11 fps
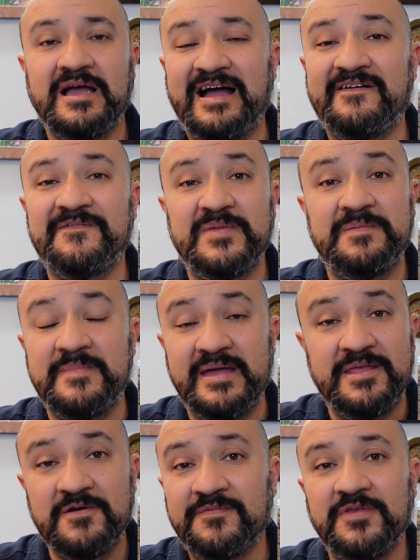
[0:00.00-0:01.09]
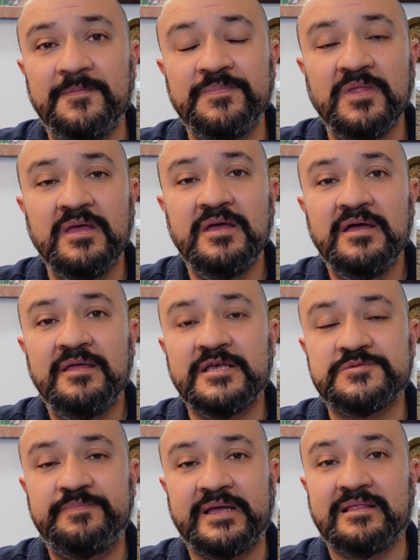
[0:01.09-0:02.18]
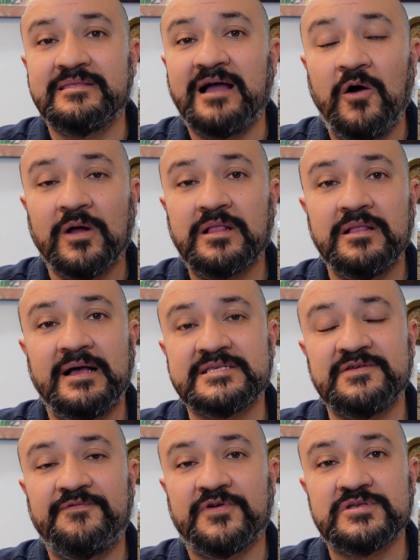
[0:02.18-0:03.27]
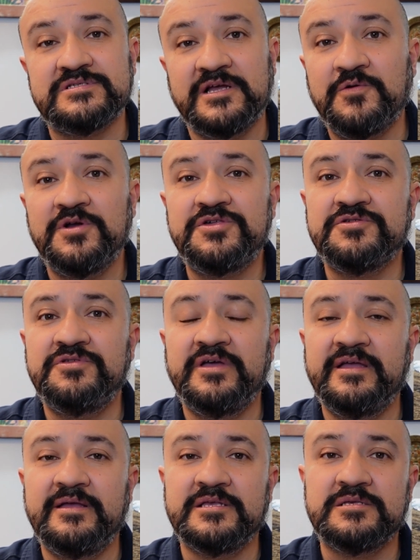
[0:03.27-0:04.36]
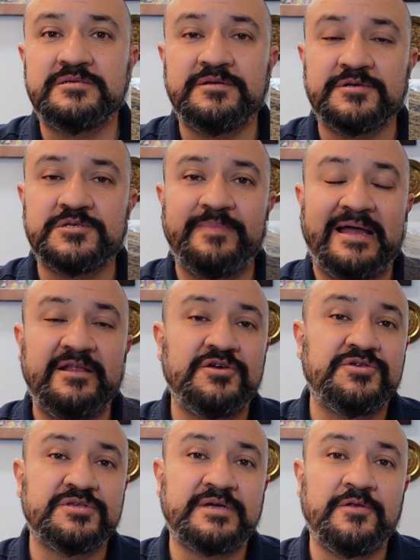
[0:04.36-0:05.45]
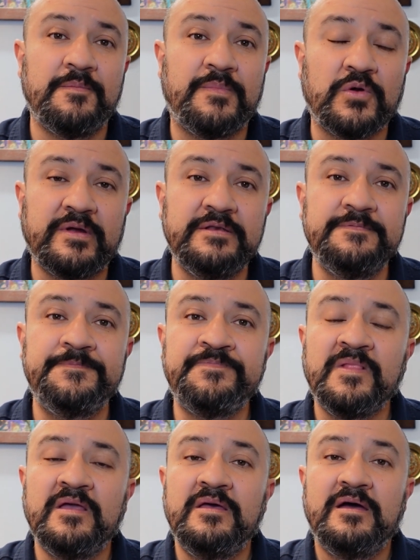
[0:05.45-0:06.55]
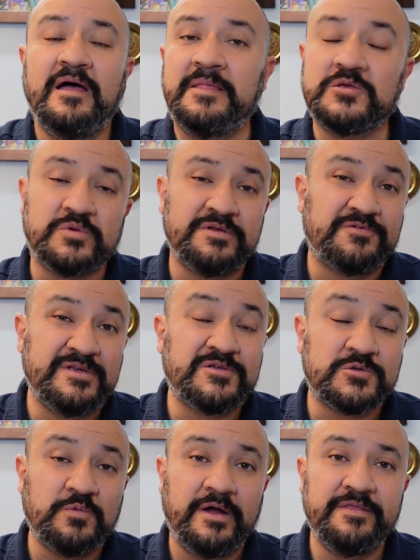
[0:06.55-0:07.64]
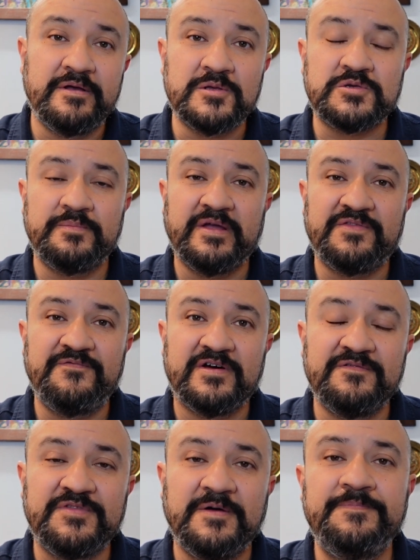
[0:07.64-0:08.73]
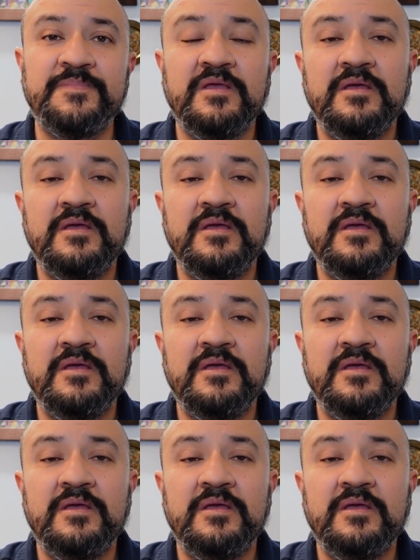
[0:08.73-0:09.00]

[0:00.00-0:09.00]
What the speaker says: I have met many of them that speak Nahuatl as a first language. Their Spanish is kind of broken, and that is one of the reasons why they also make fun of them.